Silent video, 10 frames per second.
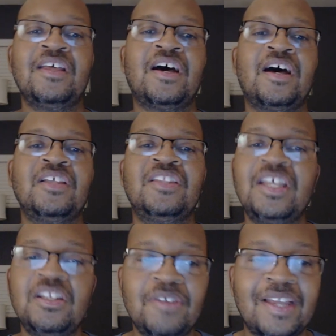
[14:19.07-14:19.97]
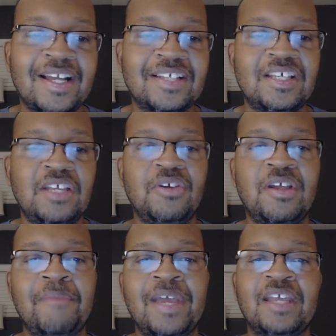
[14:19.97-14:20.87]
then like I said, you
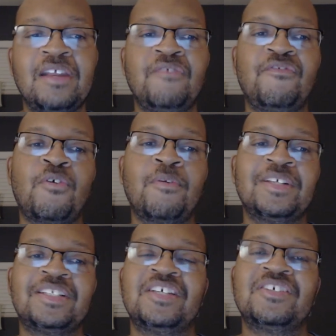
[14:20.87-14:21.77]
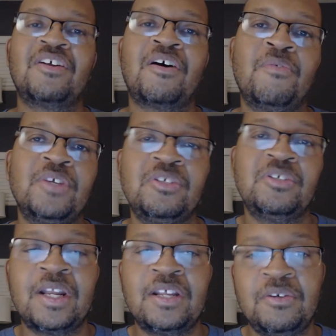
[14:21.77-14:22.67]
can make an informed decision on what you
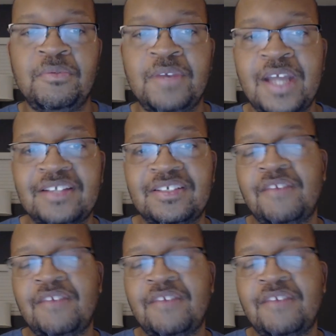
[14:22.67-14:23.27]
want to do next.